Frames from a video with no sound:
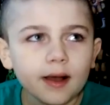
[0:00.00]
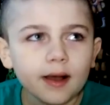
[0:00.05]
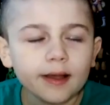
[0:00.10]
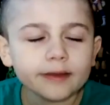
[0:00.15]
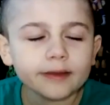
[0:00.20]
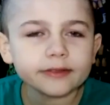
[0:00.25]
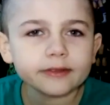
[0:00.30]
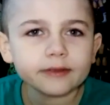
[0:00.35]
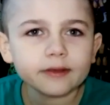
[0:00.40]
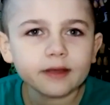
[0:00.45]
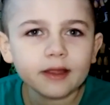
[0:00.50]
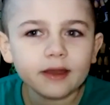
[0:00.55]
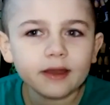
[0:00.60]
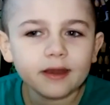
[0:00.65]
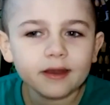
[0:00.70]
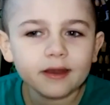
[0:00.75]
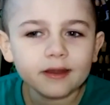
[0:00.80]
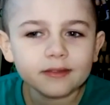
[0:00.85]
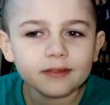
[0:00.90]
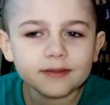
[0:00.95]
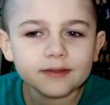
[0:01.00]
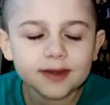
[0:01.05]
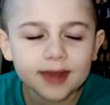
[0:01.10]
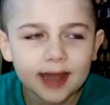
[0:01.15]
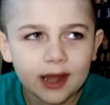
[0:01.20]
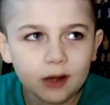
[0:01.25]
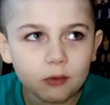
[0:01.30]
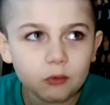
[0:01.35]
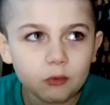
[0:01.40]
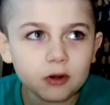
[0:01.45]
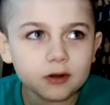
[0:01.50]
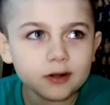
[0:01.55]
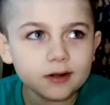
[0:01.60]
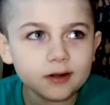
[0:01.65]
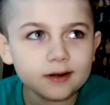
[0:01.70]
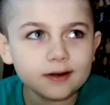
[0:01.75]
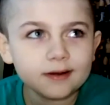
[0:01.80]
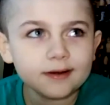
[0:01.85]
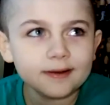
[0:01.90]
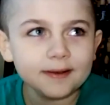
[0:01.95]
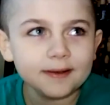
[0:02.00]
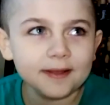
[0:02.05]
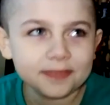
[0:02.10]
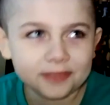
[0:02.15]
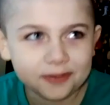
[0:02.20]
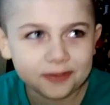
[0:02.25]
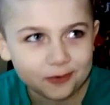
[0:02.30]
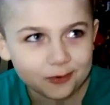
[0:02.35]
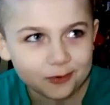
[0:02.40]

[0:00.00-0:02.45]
I said the now one, not the